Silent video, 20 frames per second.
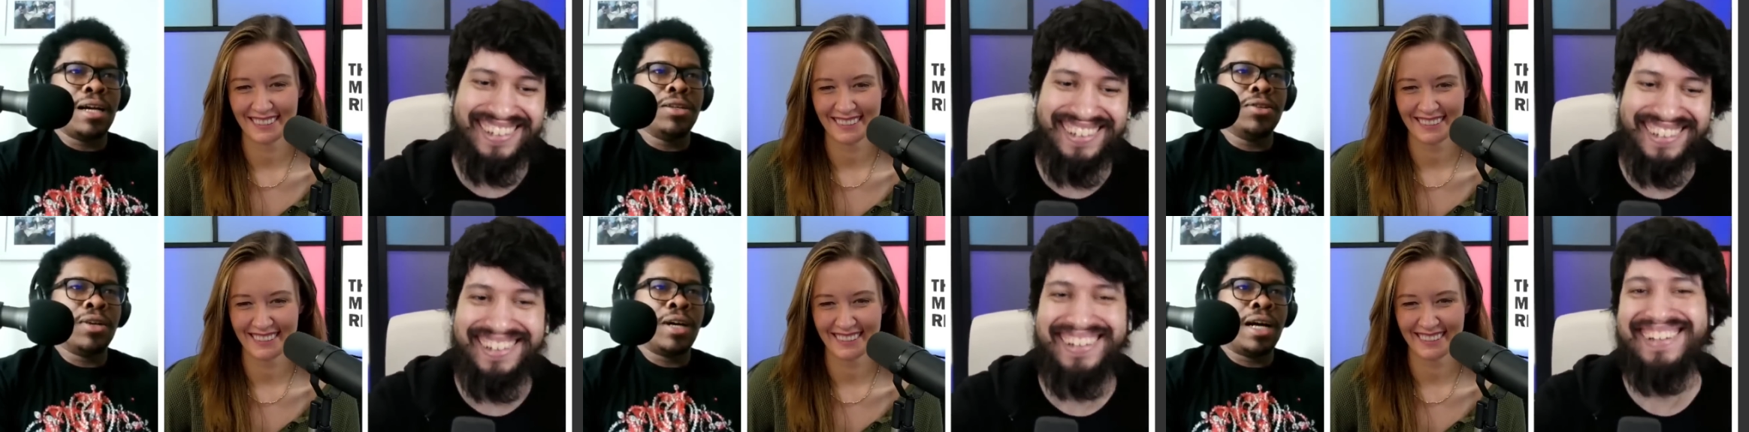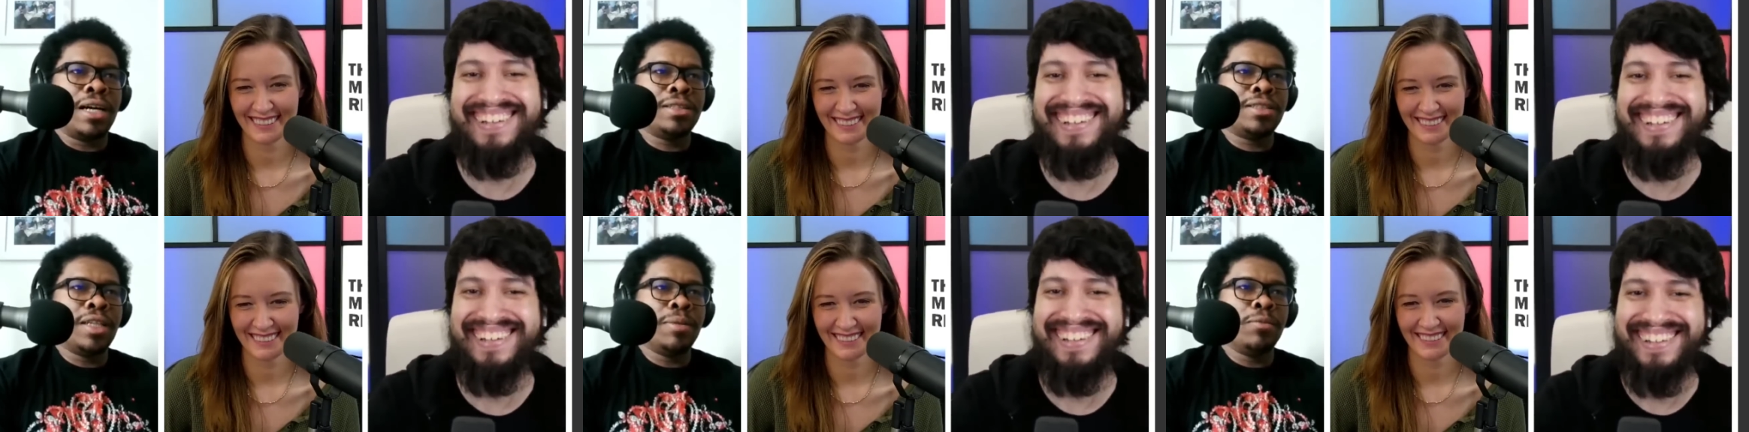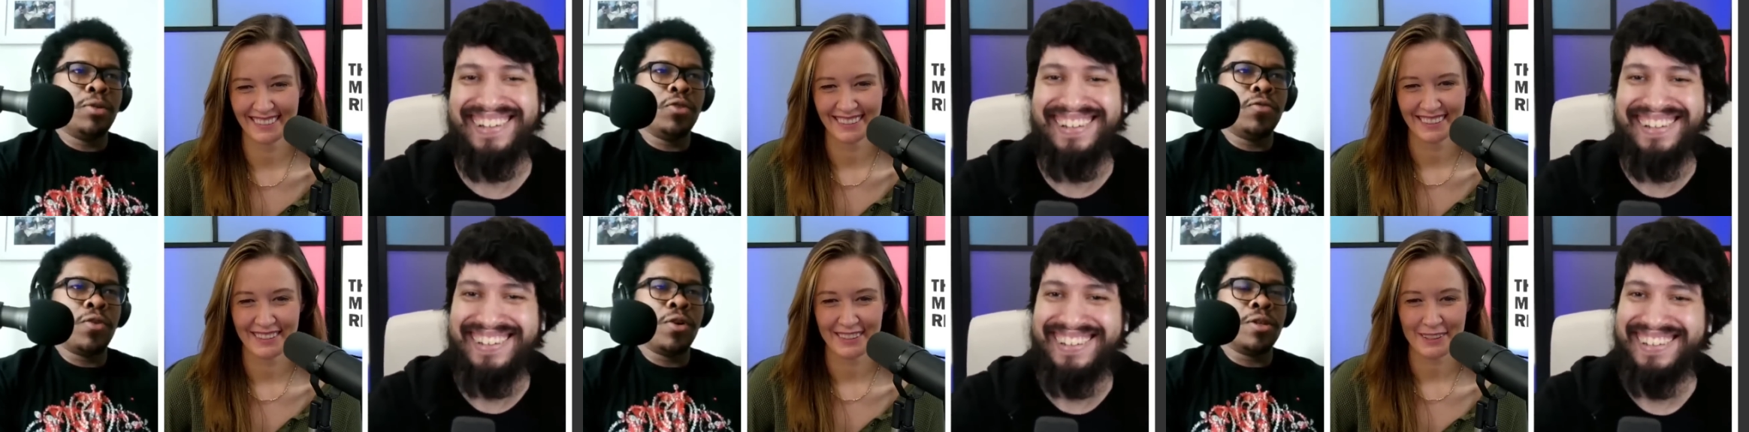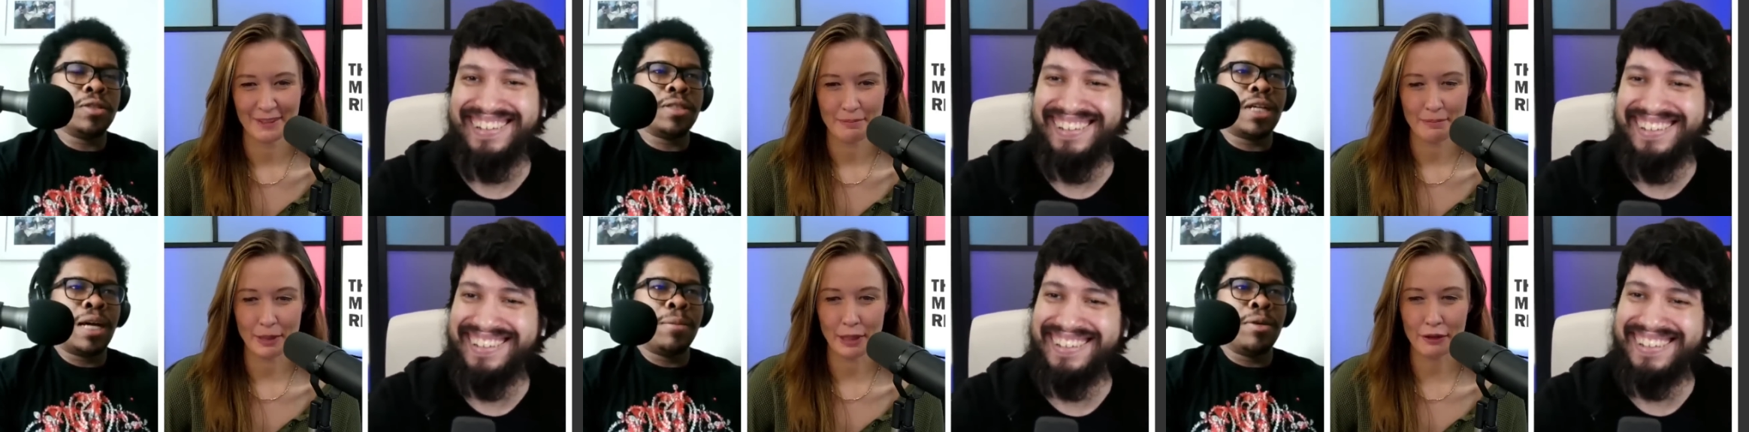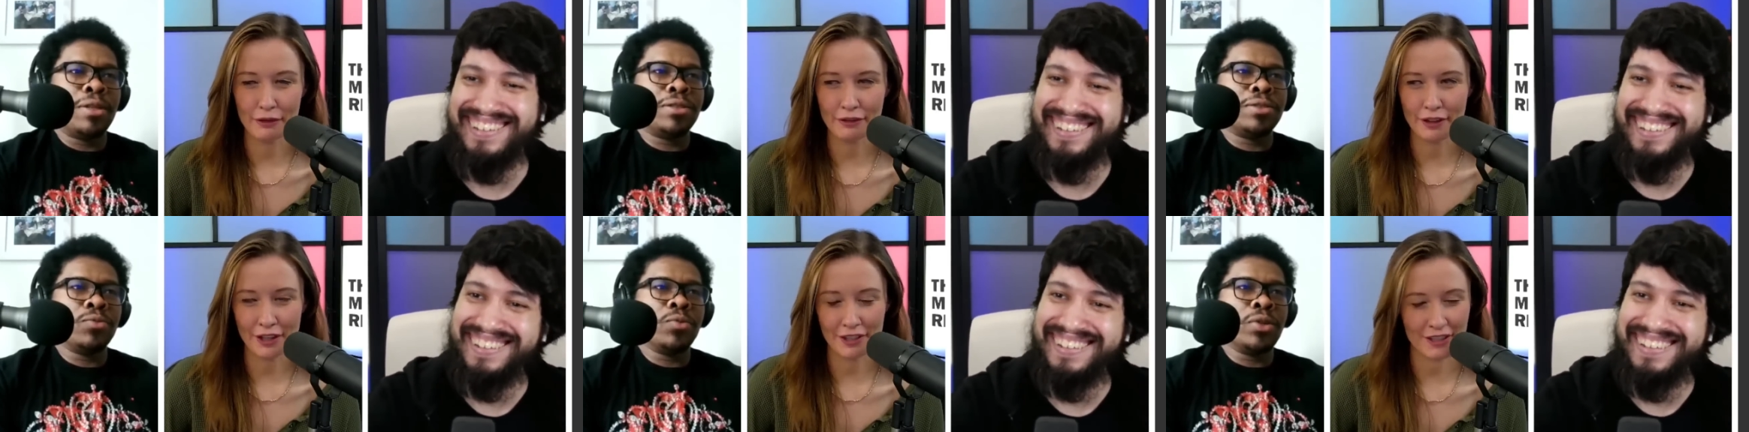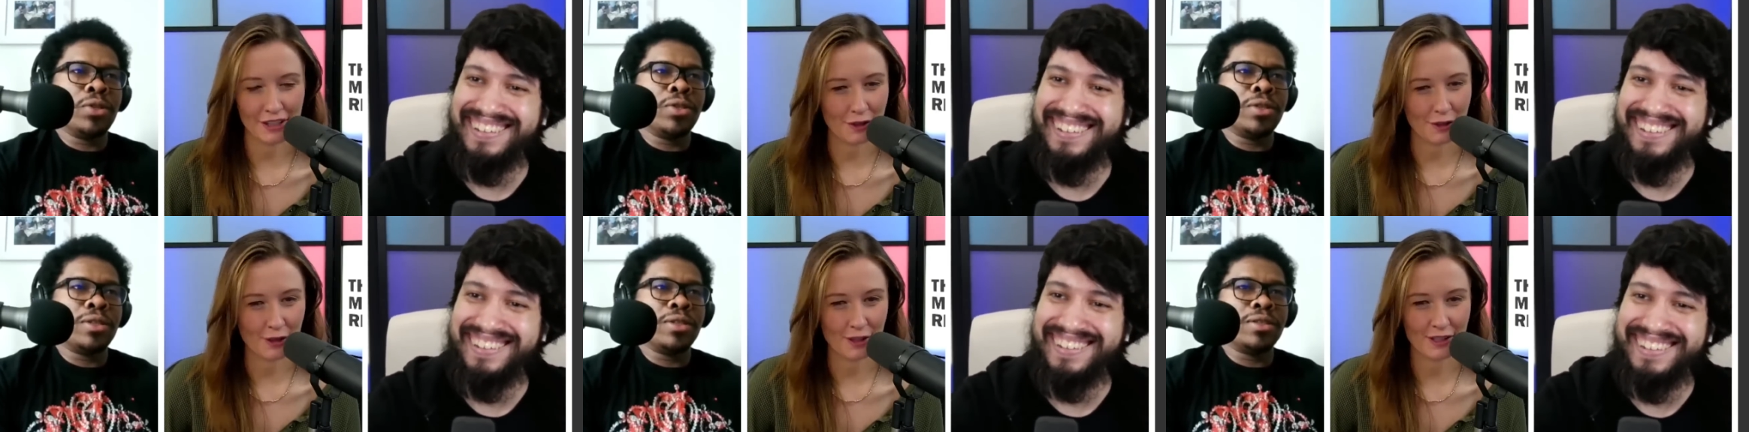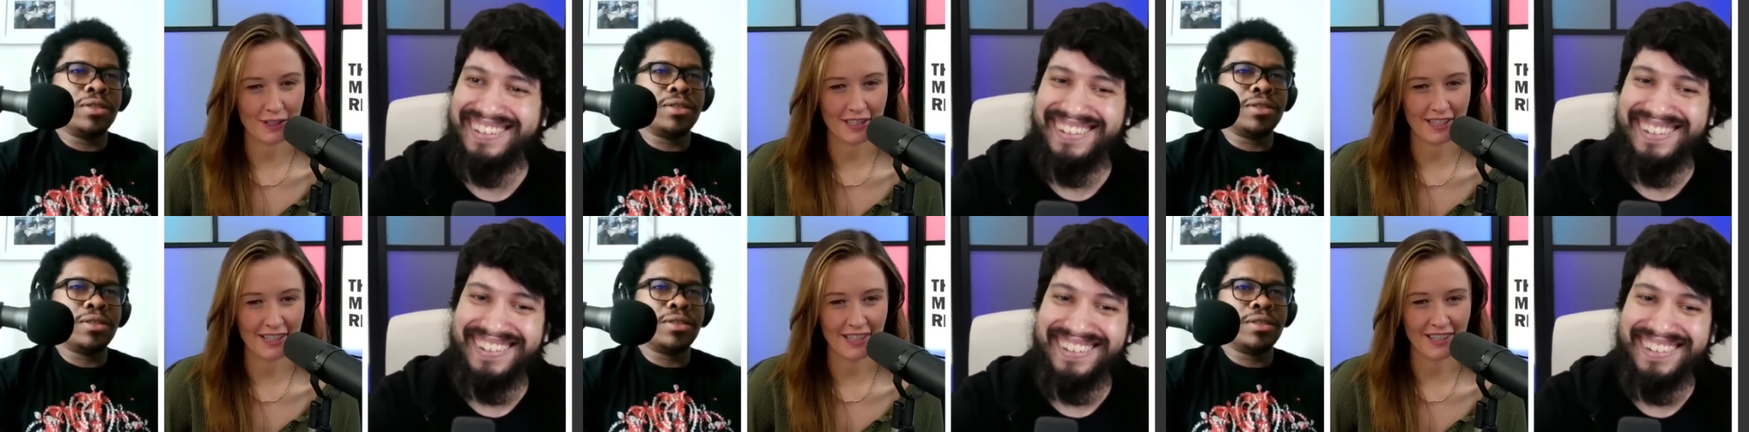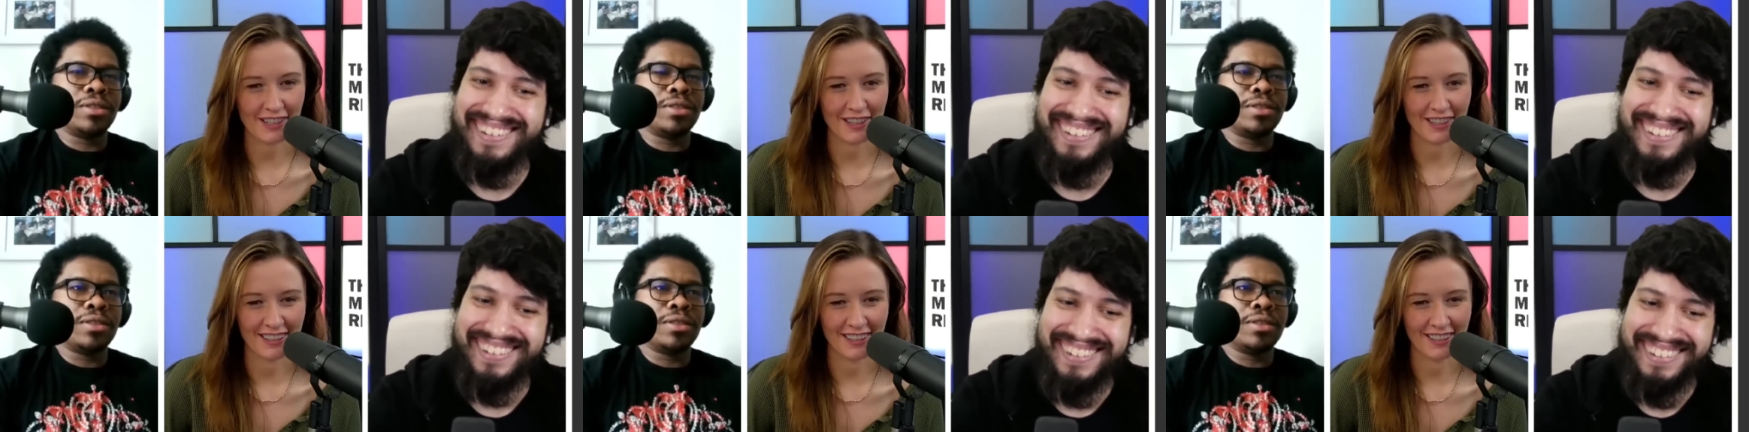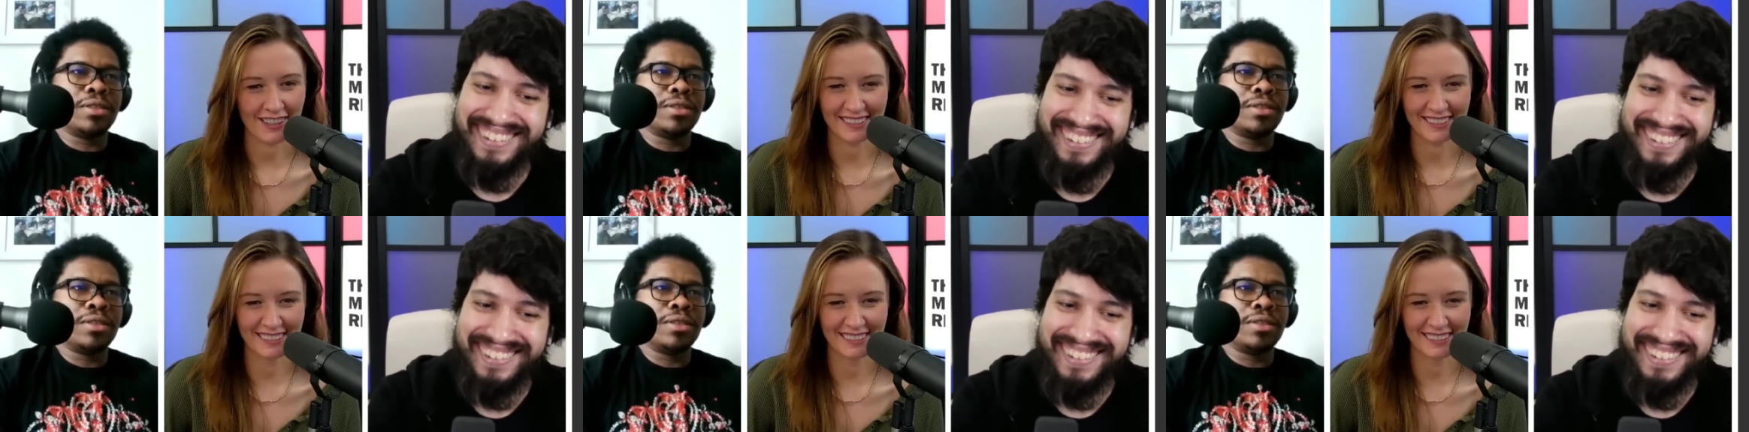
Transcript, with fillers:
Speaker 1: I, you know, I say MILF all the time. MILF it's, auditions
Speaker 2: here.